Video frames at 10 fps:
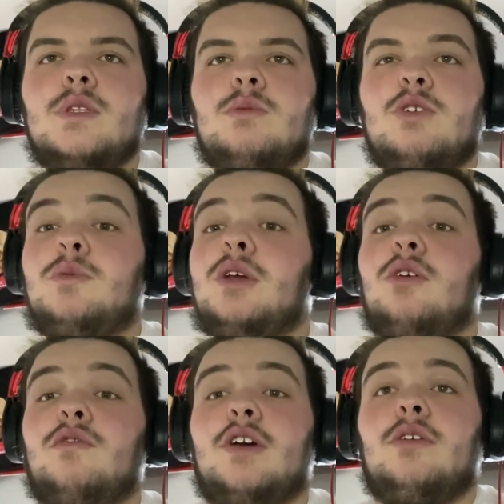Which would be a
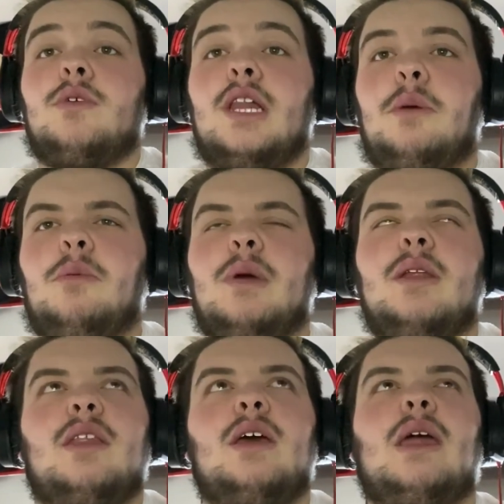good fight as well. Like we
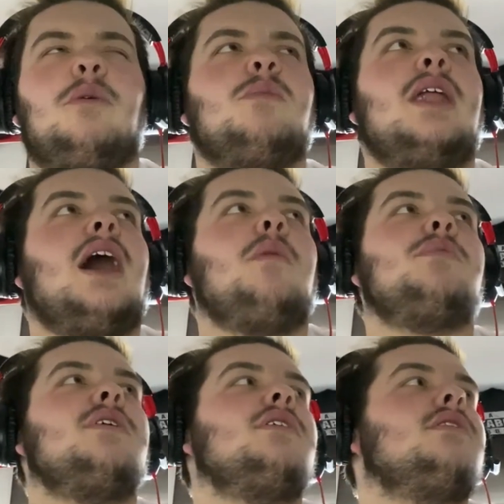meant, that was meant to
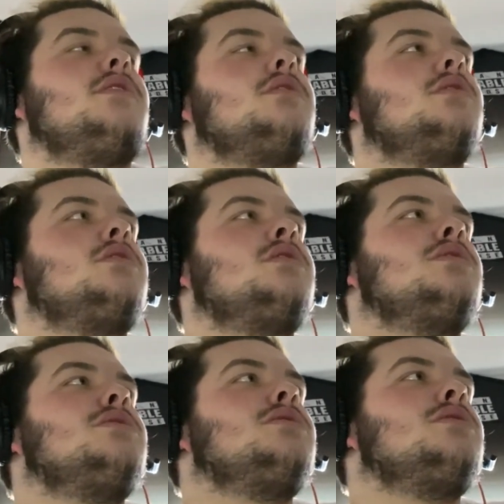happen
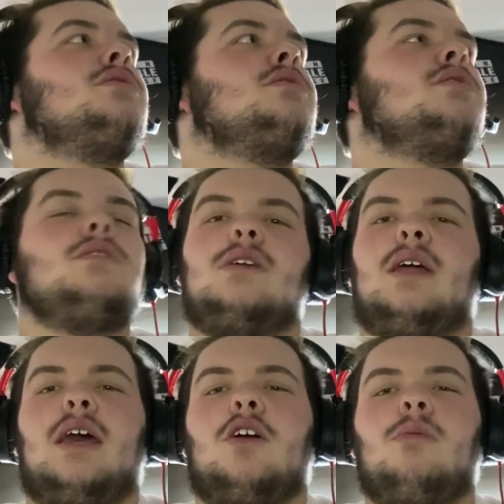
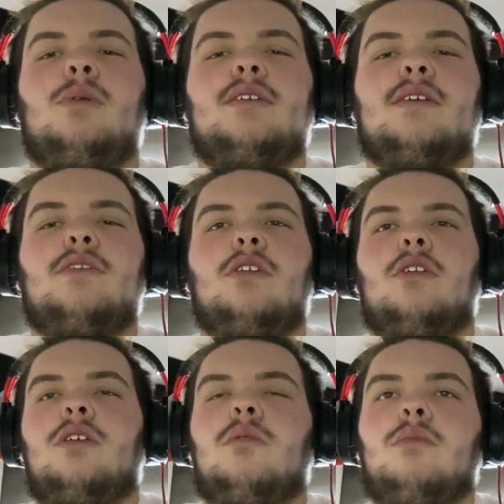like a couple weeks after
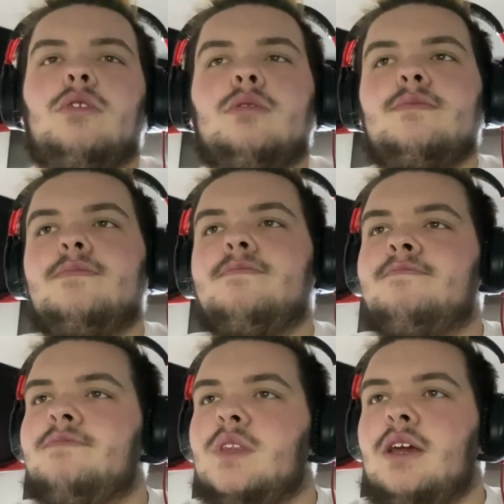London, but
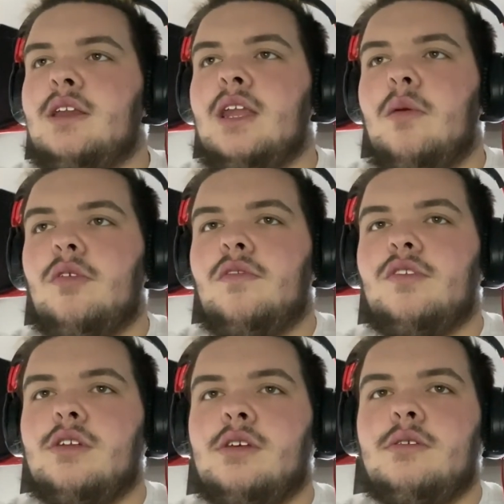it didn't happen
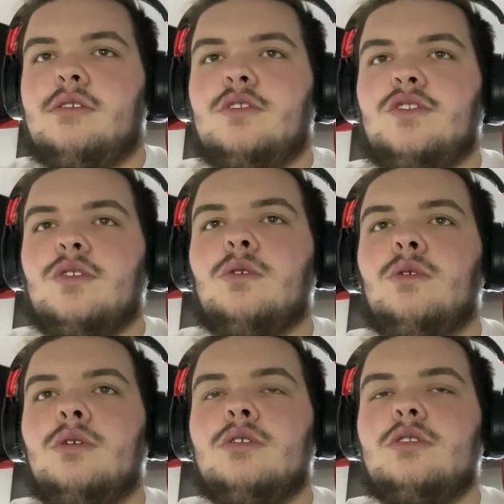obviously.
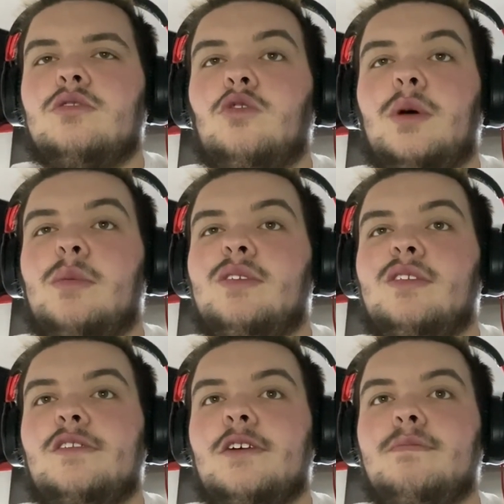So it's all happens
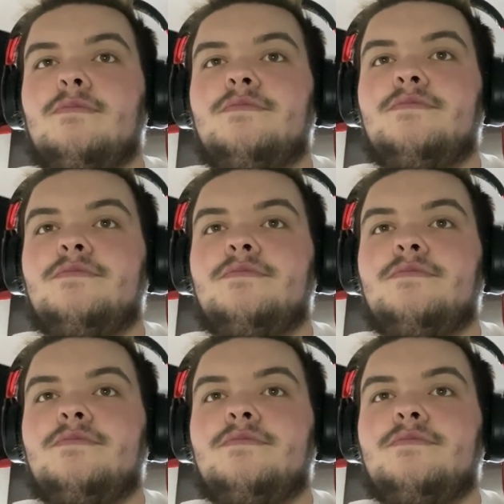this time.